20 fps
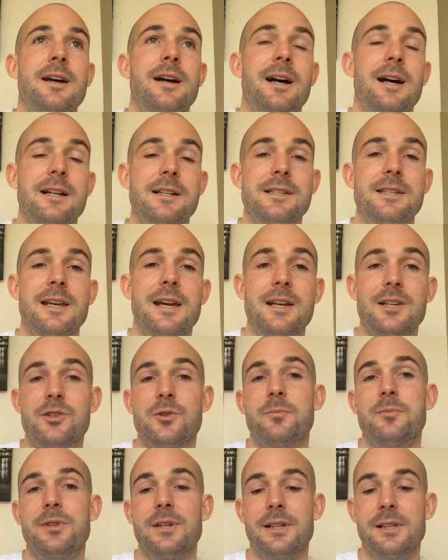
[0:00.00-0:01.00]
and say
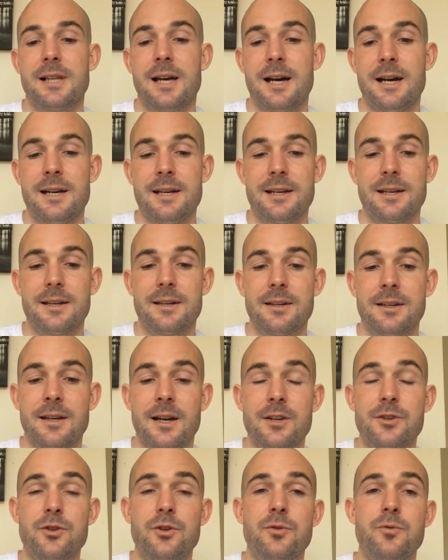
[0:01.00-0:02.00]
something like,
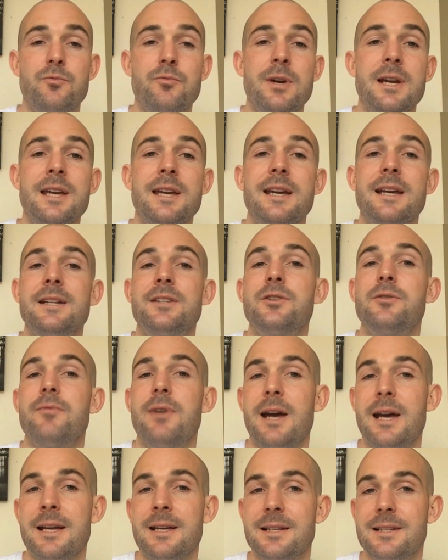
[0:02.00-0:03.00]
can you
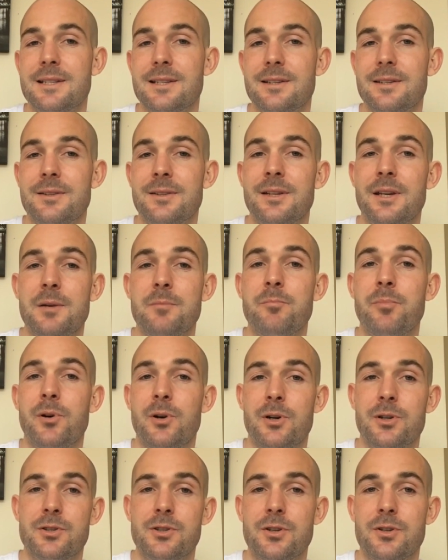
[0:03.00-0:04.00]
reiterate the
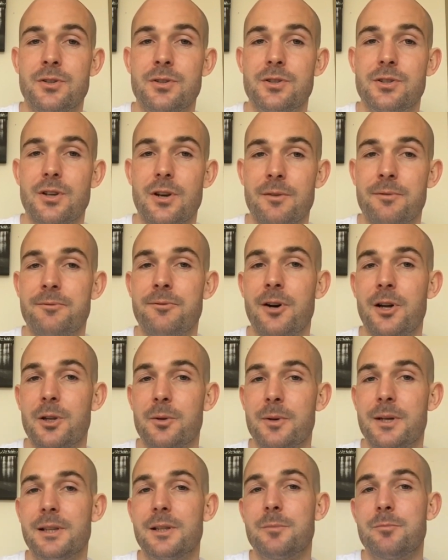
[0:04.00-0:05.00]
importance of
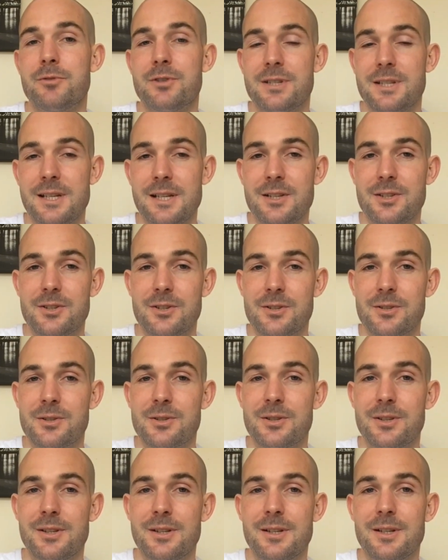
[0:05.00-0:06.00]
following the
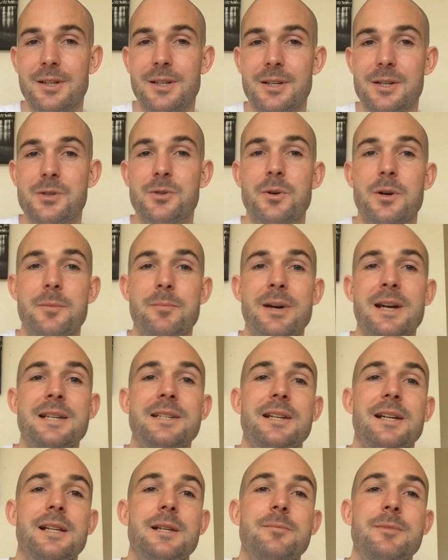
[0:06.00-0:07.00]
procedures? So it
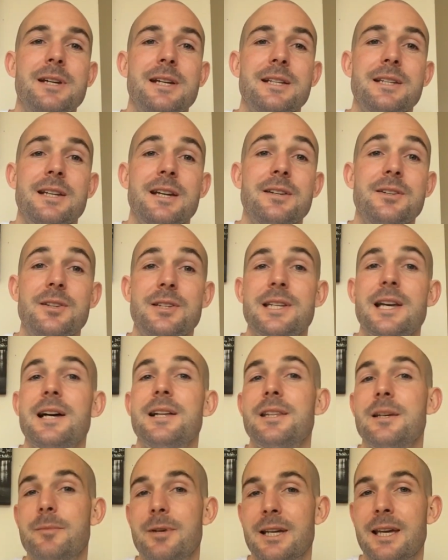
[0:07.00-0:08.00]
basically means, can you tell them